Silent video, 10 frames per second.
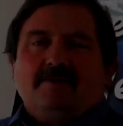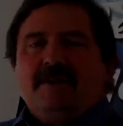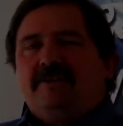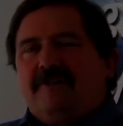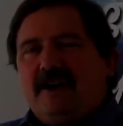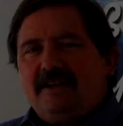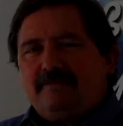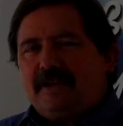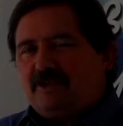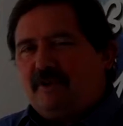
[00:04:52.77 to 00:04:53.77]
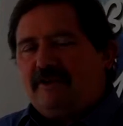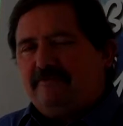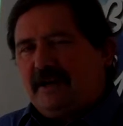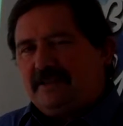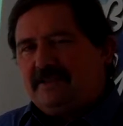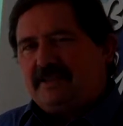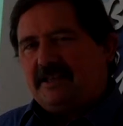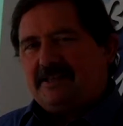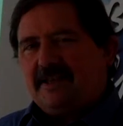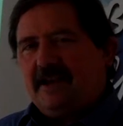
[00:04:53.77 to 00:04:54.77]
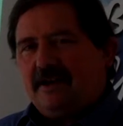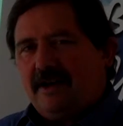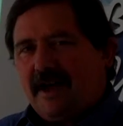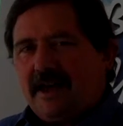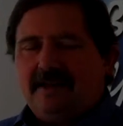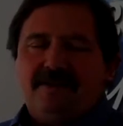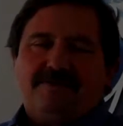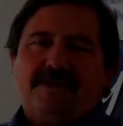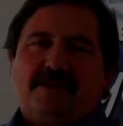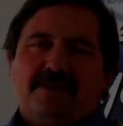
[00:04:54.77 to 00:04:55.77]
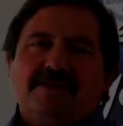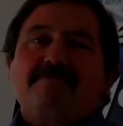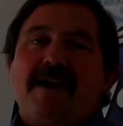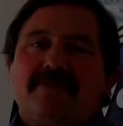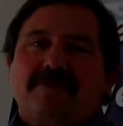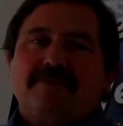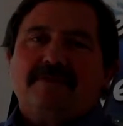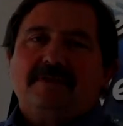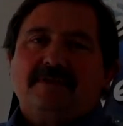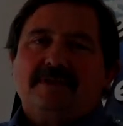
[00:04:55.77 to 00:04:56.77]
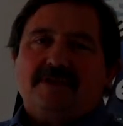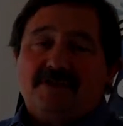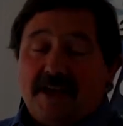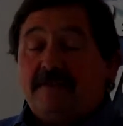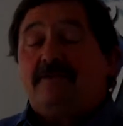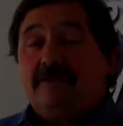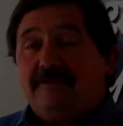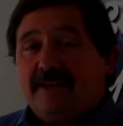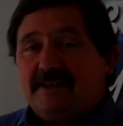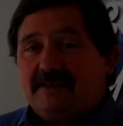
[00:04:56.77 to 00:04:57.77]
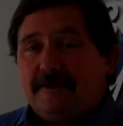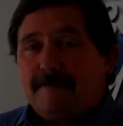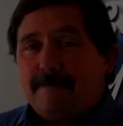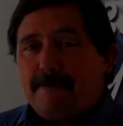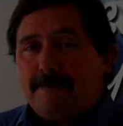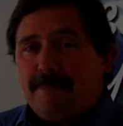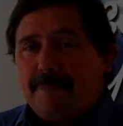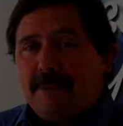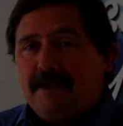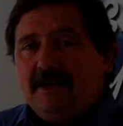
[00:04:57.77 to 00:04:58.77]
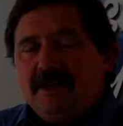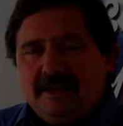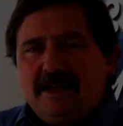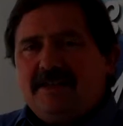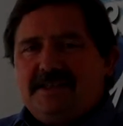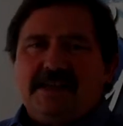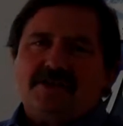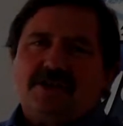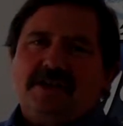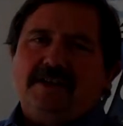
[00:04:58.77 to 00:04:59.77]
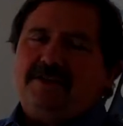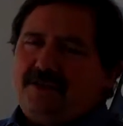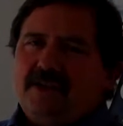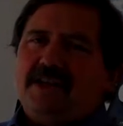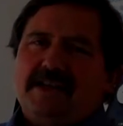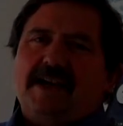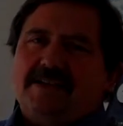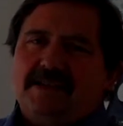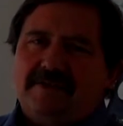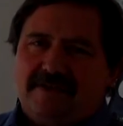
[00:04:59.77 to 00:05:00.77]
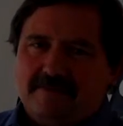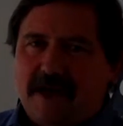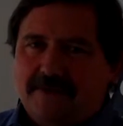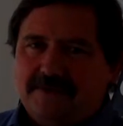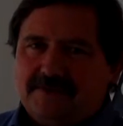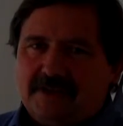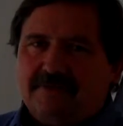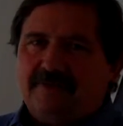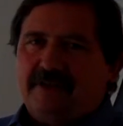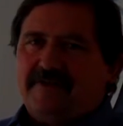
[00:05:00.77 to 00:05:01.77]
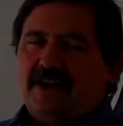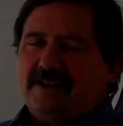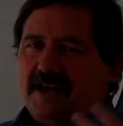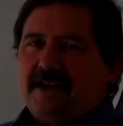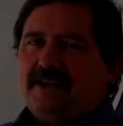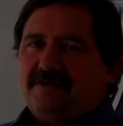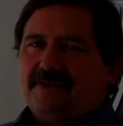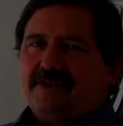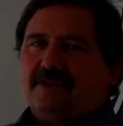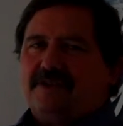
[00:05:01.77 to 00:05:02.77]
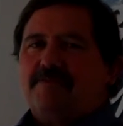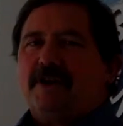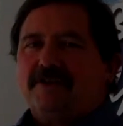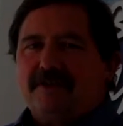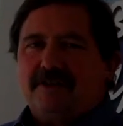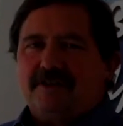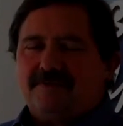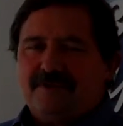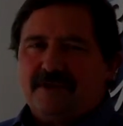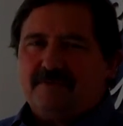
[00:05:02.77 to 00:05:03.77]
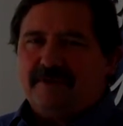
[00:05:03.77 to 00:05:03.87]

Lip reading: We divide it by 12 months, that's now $83 a month that you have to invest in. Now there's actually 30 days in every month, so if we divide the $83 by 33,